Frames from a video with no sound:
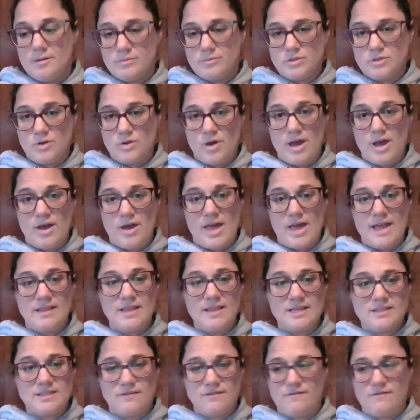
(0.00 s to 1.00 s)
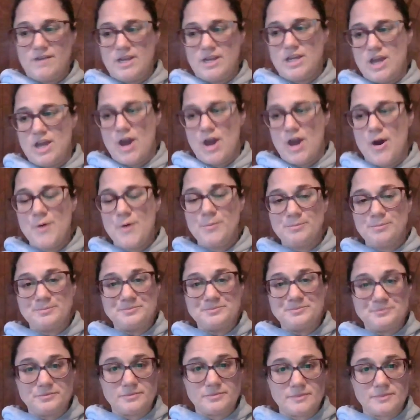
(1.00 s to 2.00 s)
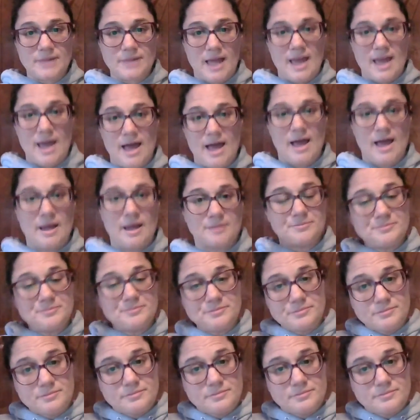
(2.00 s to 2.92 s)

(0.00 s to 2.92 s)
So in this video, um,